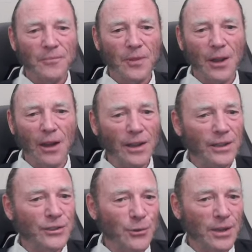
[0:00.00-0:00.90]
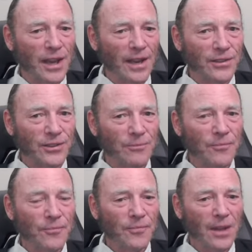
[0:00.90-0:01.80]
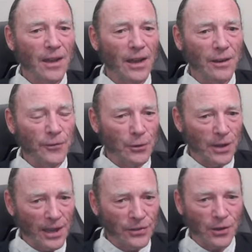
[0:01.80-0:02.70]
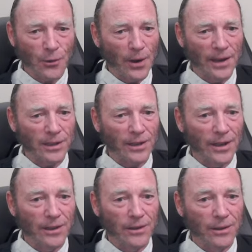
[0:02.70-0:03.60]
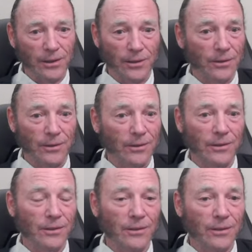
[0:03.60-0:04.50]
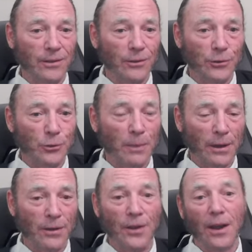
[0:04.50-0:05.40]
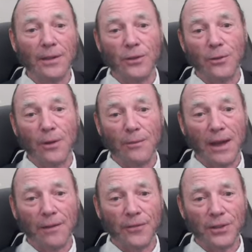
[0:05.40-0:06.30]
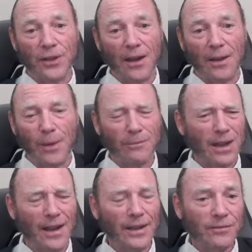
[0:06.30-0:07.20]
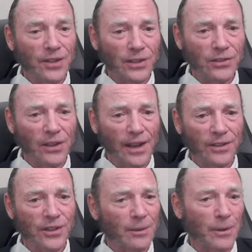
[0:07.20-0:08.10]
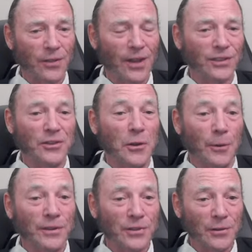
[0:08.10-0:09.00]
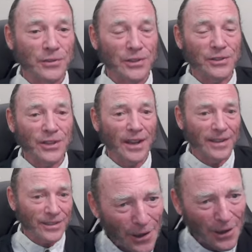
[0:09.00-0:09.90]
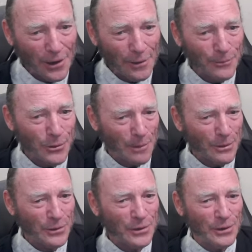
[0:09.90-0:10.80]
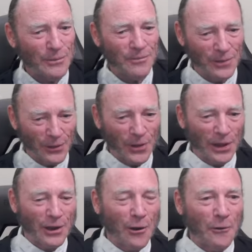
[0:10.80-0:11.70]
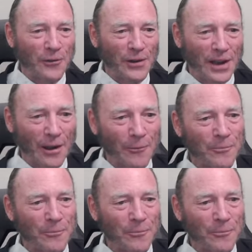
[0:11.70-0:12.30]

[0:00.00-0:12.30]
I'll let you guess. And if you guess correctly, you'll do better than I do half the time. I'm kind of dyslexic, but that's no excuse in science. So I'm just going to let that go for now.